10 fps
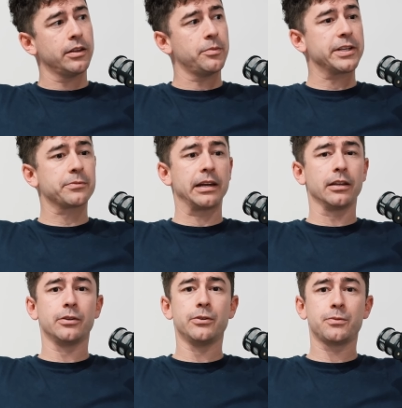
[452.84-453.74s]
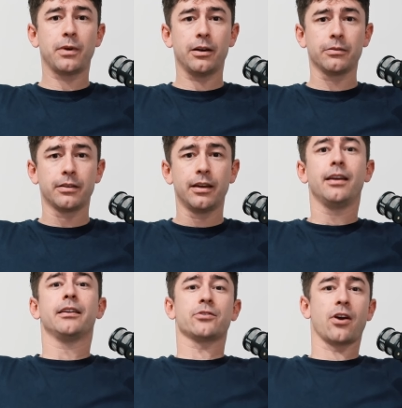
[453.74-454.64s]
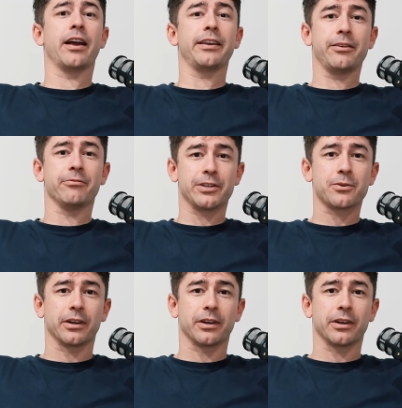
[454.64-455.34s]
and the best way to lose wealth, try and get rich